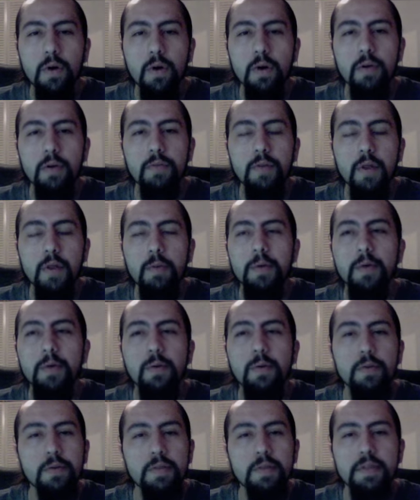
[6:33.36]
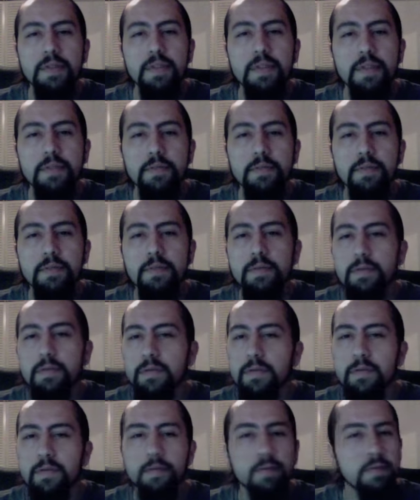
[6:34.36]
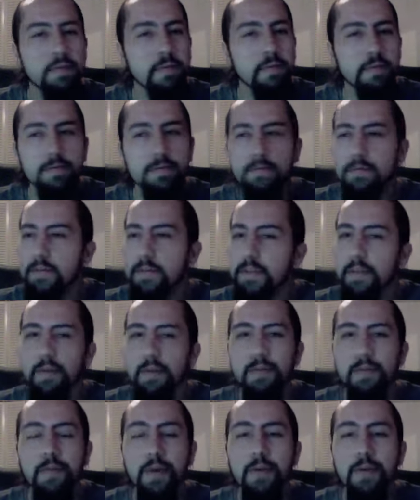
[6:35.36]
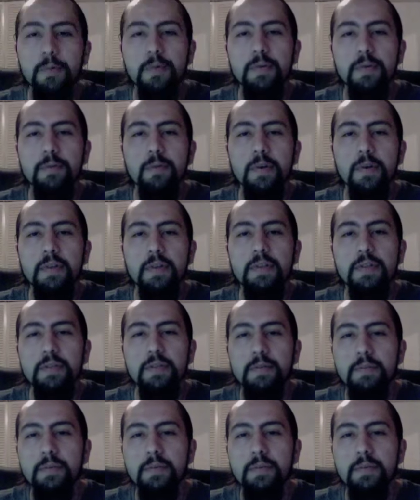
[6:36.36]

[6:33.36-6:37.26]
Following orders is evil. If anyone wants